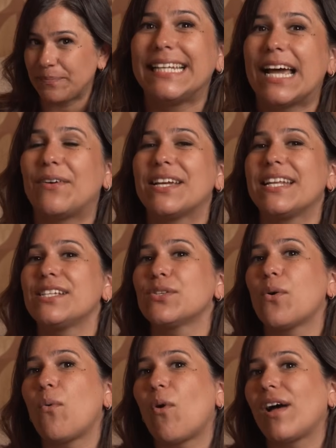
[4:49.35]
Now it is
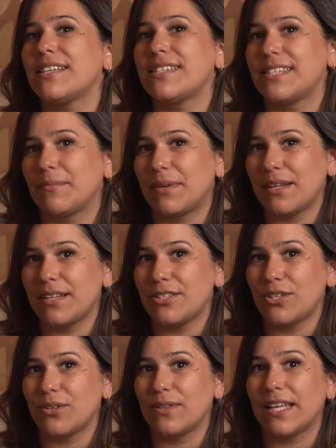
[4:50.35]
quite similar
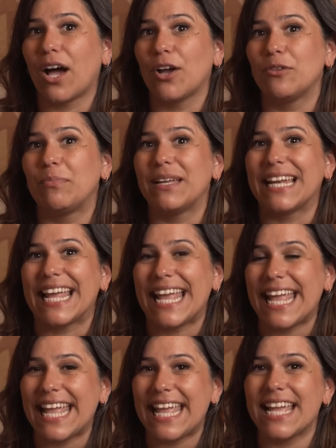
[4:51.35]
to the open E,